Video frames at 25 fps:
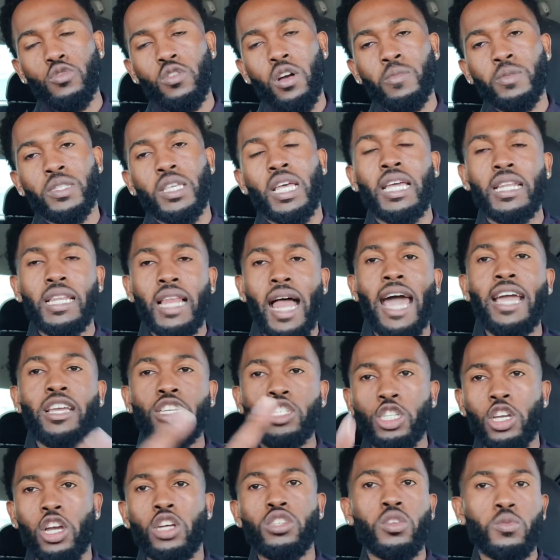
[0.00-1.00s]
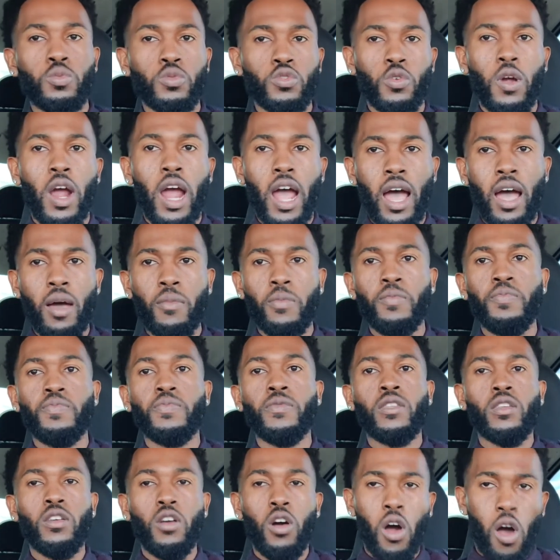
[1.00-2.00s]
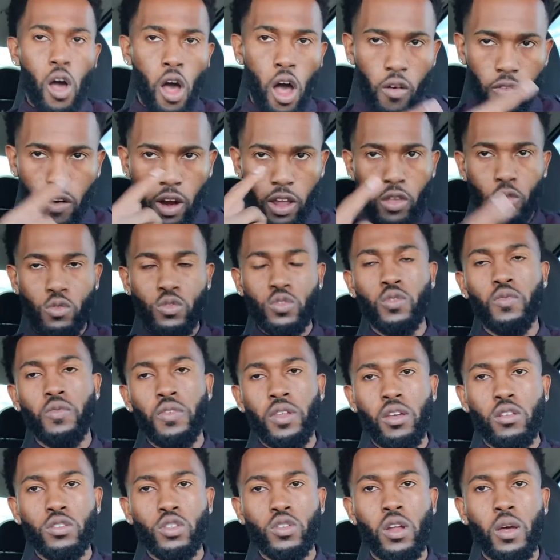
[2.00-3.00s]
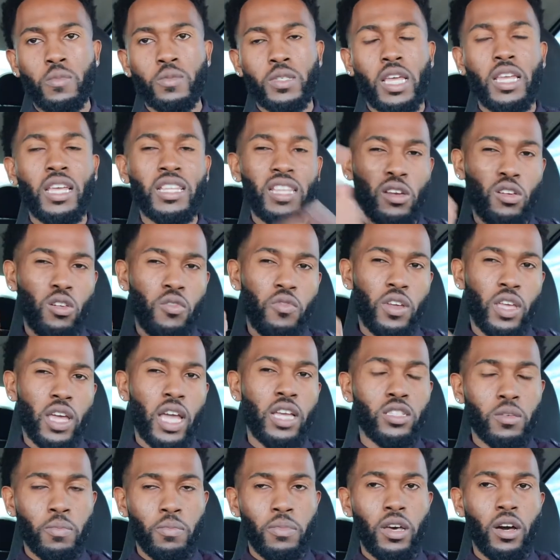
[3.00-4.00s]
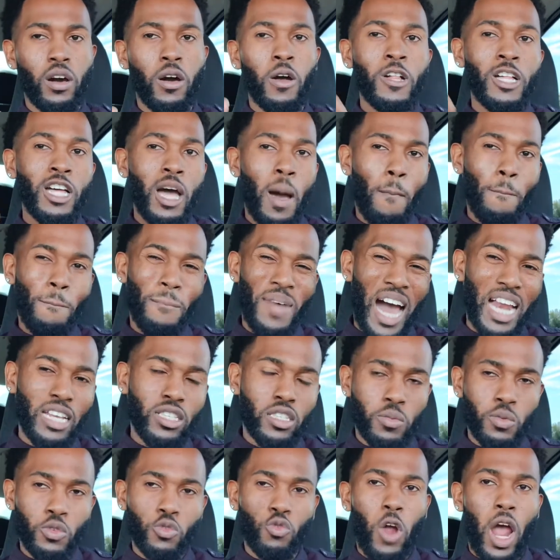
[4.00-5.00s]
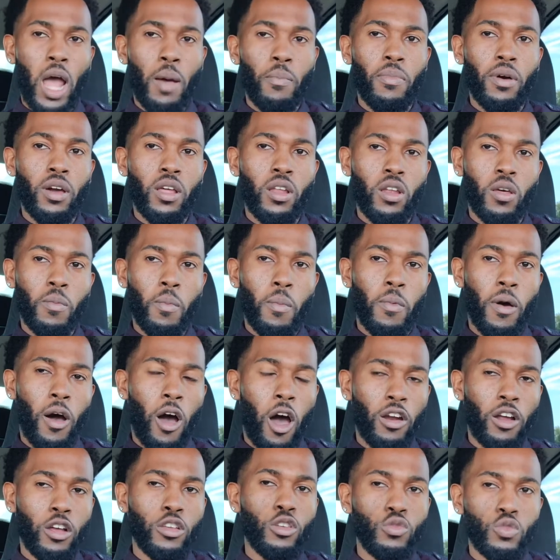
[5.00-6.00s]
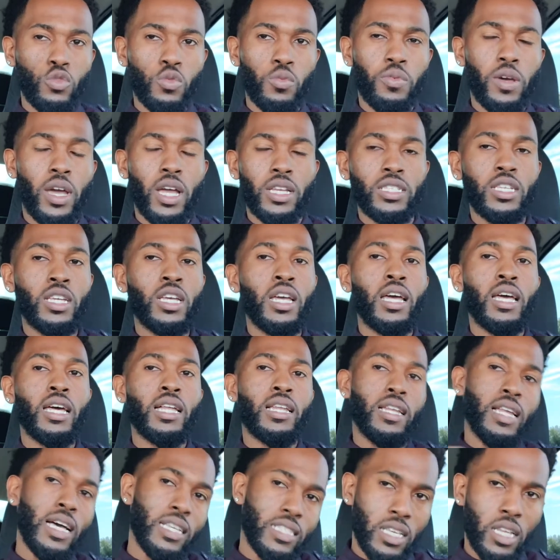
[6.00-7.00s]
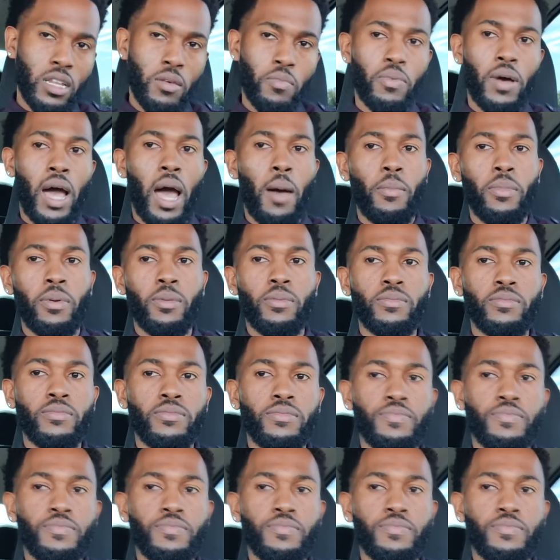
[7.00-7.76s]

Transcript: You know what I'm saying? Like, share, subscribe. All of our YouTube videos, you know what I'm saying? Hit the notification bell, buy the subscribe button on our YouTube page. Let's get it popping.